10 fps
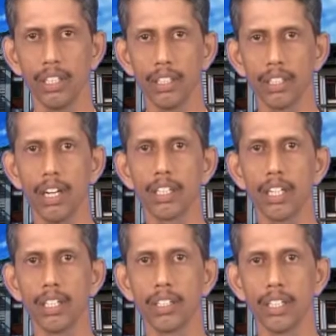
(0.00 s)
The
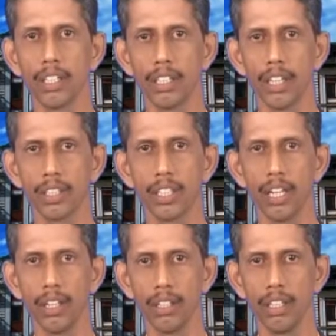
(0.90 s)
concrete takes
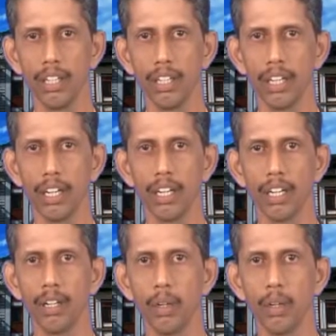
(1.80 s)
on a